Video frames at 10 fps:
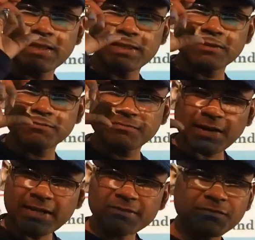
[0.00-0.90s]
the
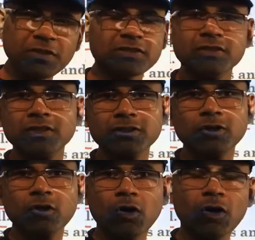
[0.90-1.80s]
fine features
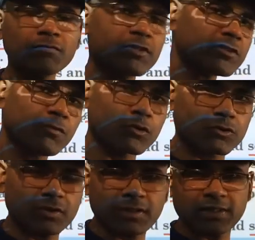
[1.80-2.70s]
of this
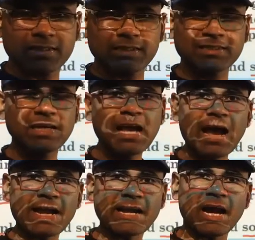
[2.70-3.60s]
photosynthesis
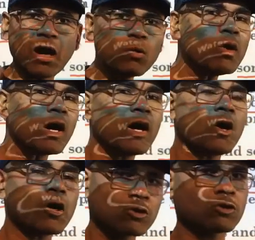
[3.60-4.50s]
and how a
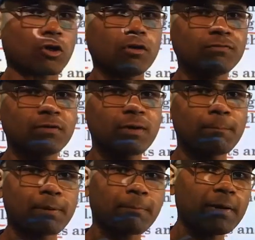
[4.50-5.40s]

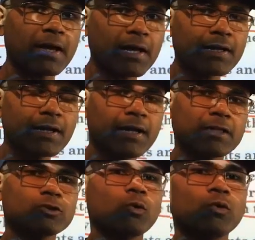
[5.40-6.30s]
autotroph prepare
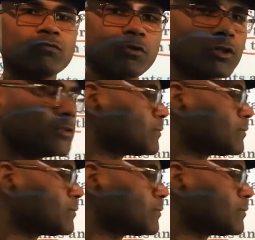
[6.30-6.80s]
its own food.